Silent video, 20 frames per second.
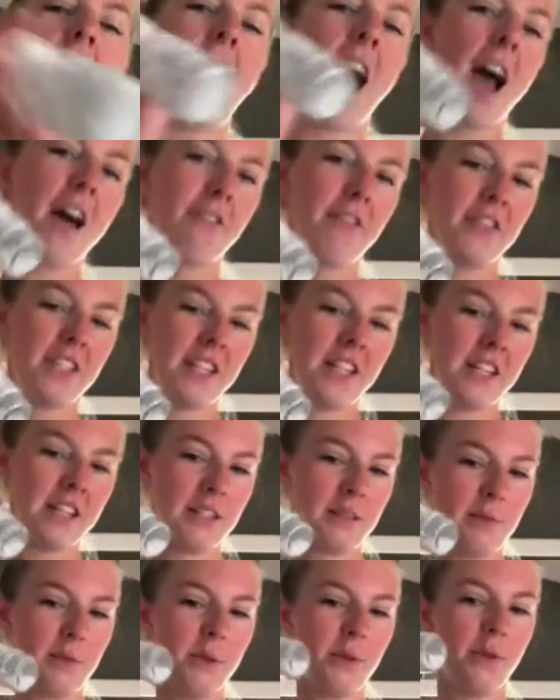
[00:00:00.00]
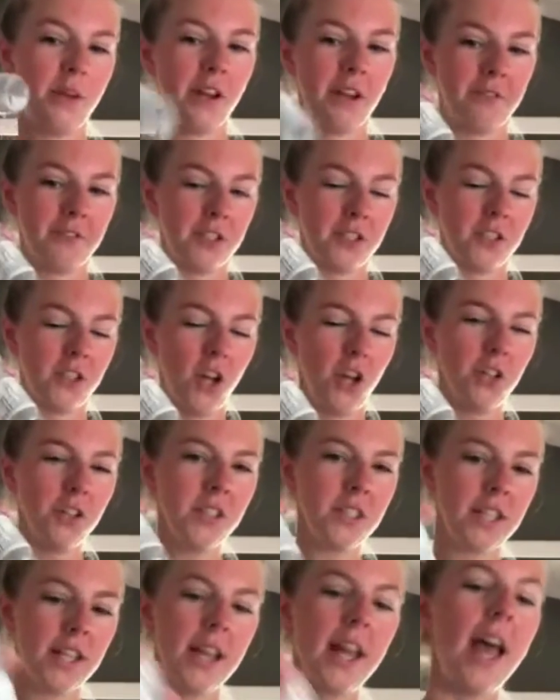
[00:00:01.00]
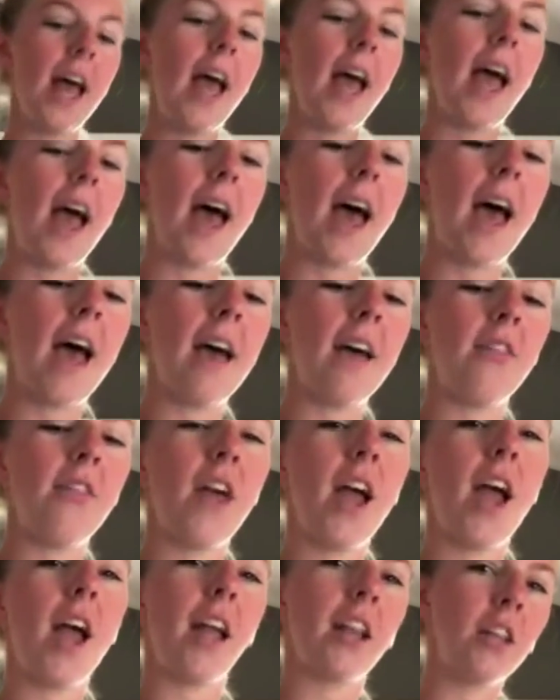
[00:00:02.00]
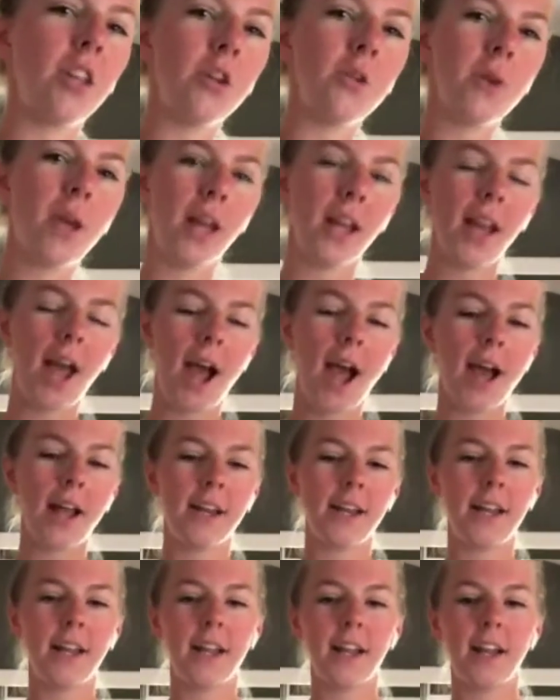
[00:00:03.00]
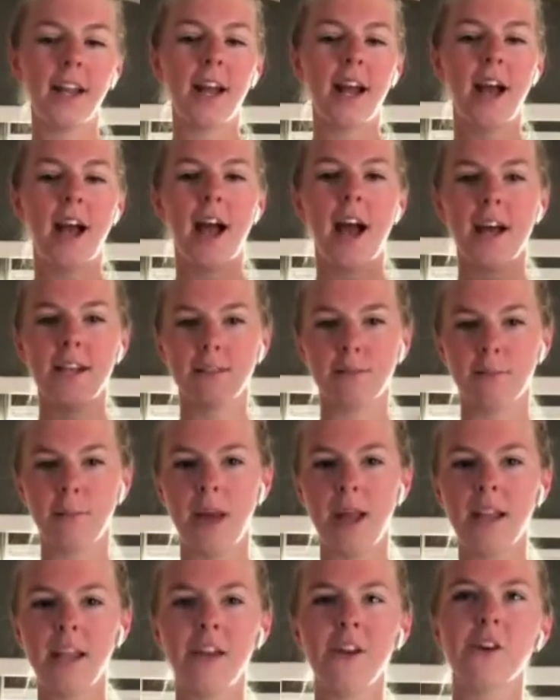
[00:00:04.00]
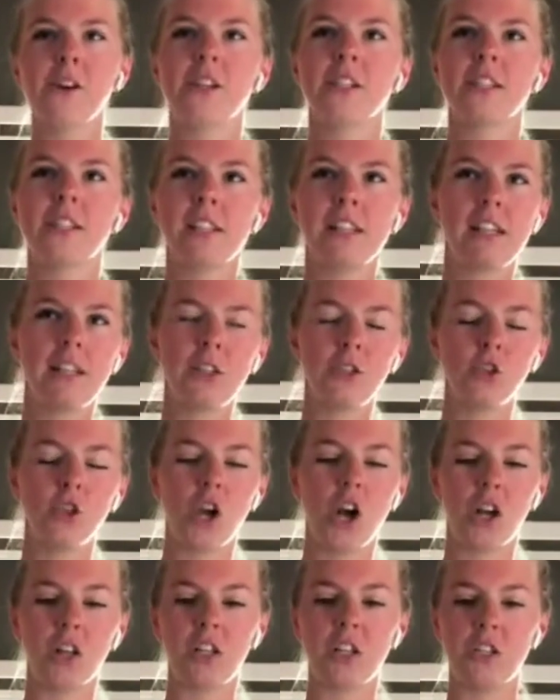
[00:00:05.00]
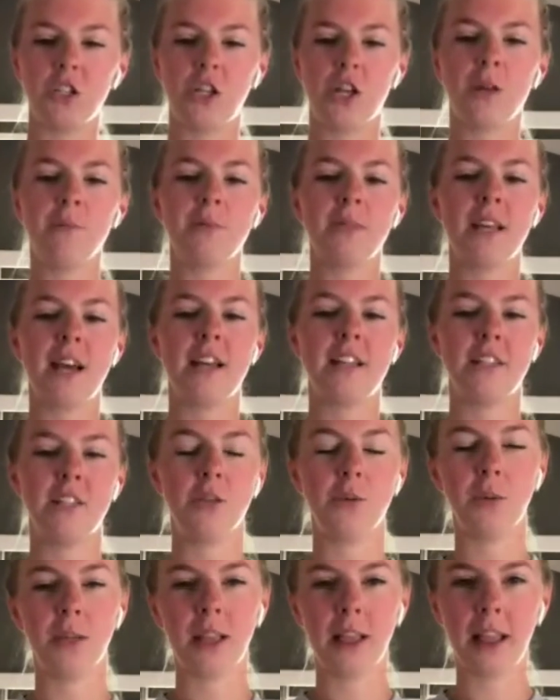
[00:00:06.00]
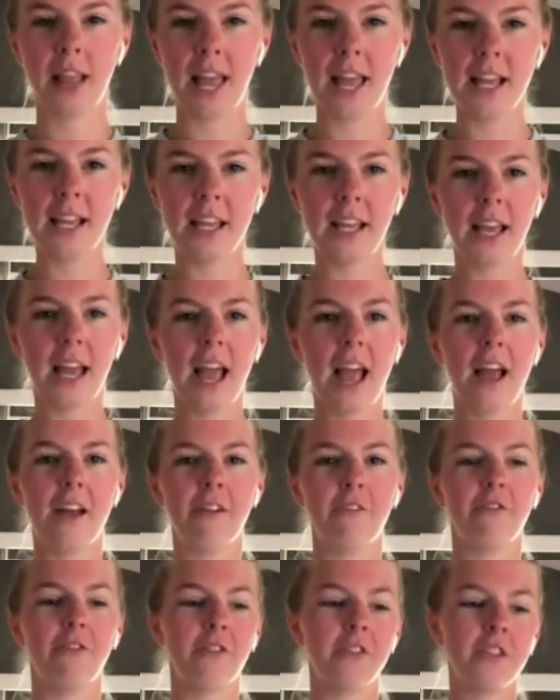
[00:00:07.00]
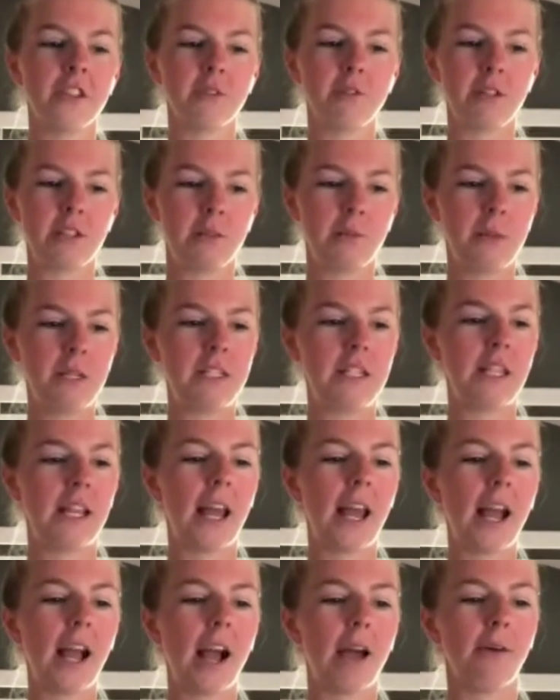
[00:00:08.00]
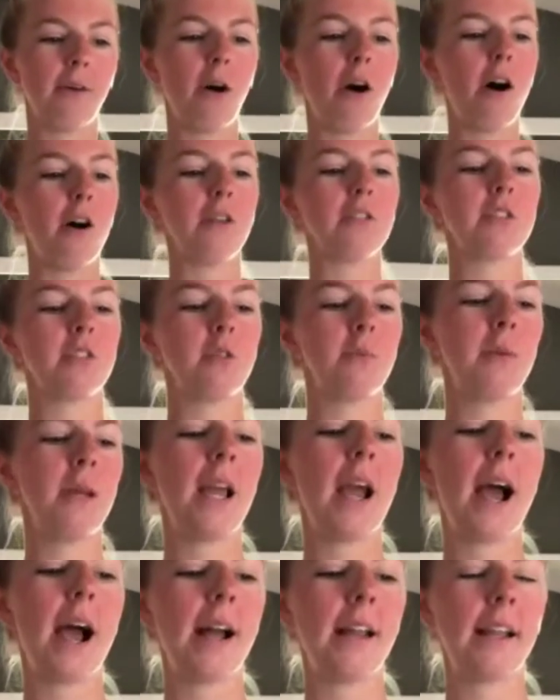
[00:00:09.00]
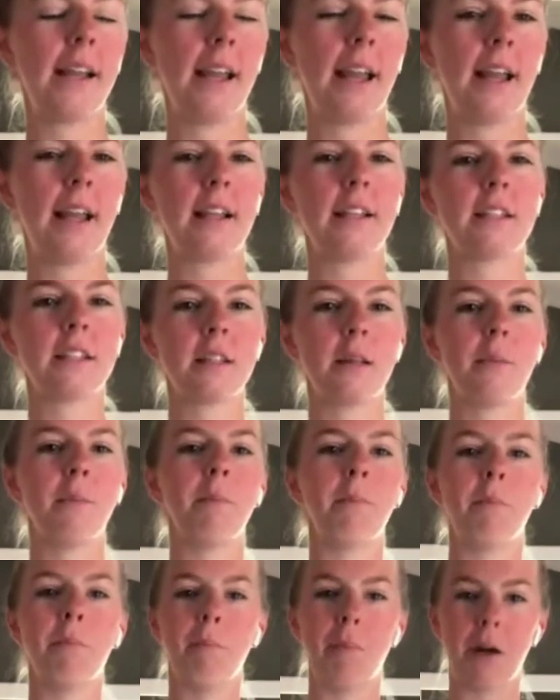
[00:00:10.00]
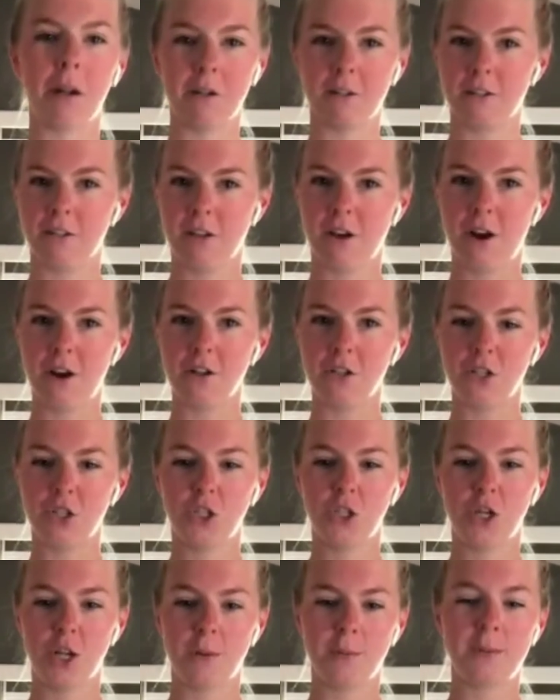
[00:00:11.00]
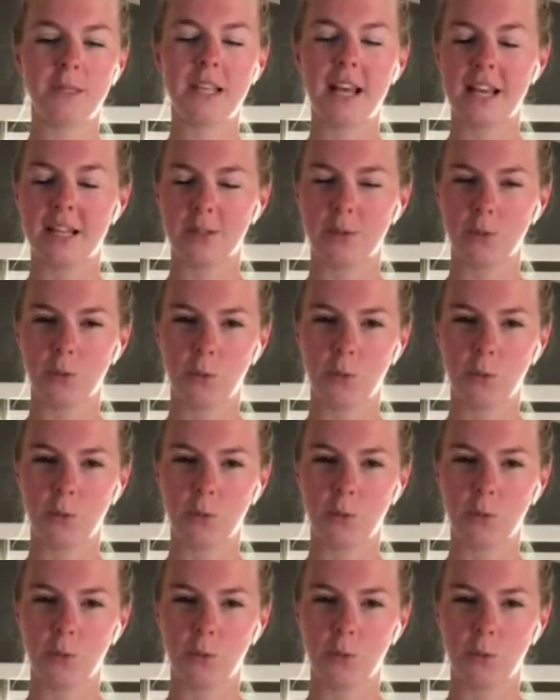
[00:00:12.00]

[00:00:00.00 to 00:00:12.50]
half a teaspoon of salt, and then you can add in as many or as little chocolate chips as you would like. And for this recipe today, I will also be adding in some butterscotch chips as